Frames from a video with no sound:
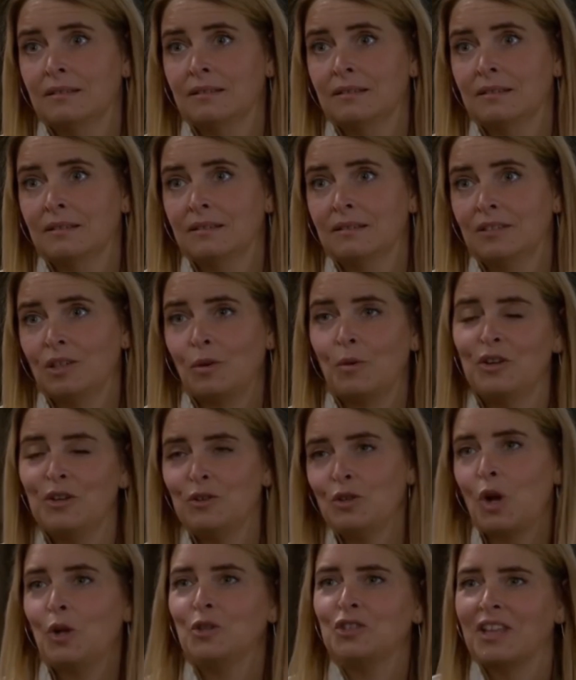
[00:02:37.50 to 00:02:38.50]
So go on, who
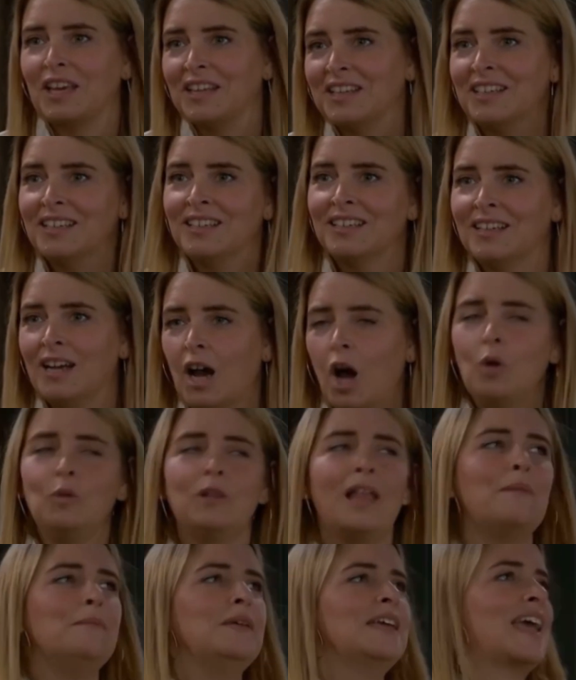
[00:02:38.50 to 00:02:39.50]
told you then? Oh,
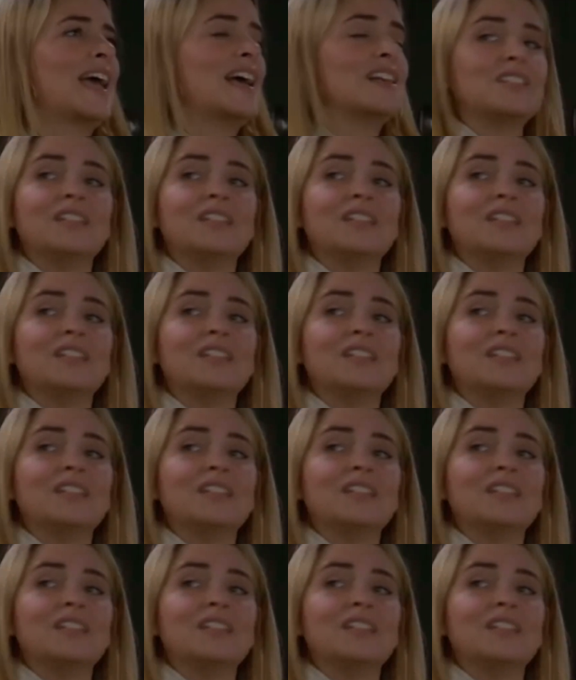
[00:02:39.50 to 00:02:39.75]
let me guess.